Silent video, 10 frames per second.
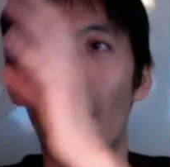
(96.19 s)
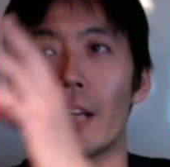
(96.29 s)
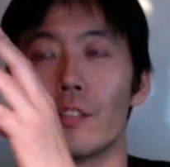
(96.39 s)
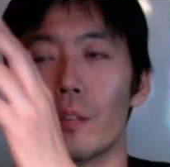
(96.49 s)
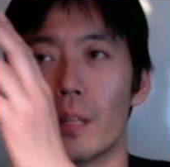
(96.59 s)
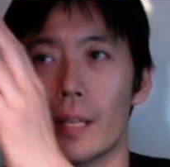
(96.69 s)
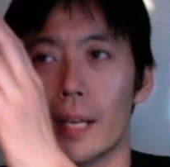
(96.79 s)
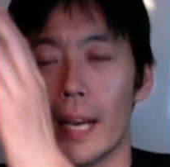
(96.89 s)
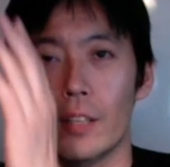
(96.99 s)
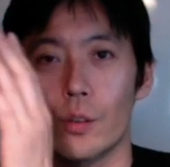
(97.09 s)
I do
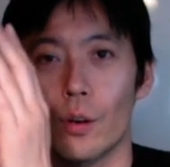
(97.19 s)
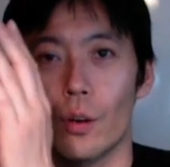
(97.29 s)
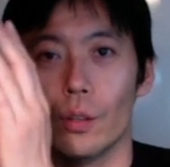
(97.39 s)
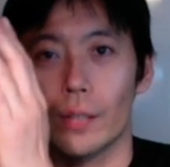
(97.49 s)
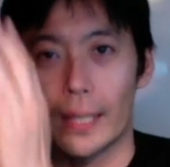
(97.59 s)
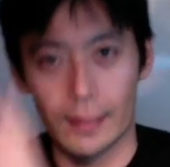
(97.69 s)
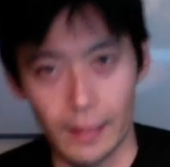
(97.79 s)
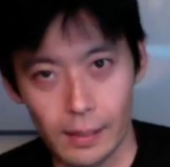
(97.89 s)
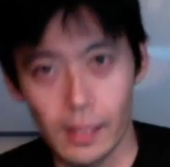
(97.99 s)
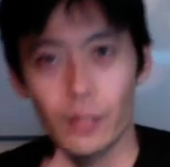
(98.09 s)
Kendo like
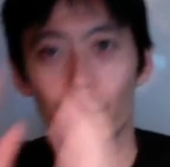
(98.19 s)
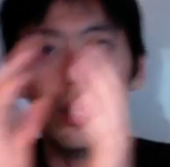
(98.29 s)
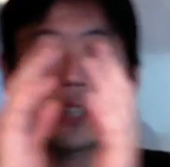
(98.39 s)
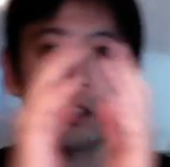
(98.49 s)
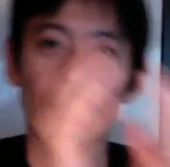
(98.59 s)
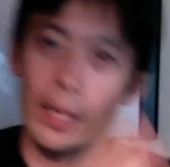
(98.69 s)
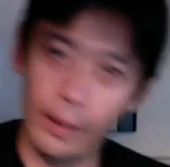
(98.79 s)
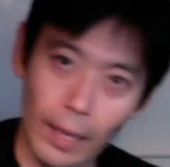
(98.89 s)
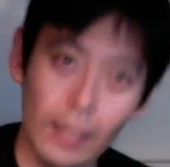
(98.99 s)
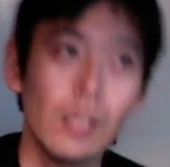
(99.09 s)
this, I do Kendo like
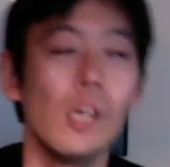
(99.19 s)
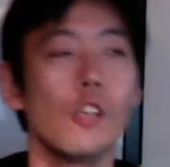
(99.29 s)
that.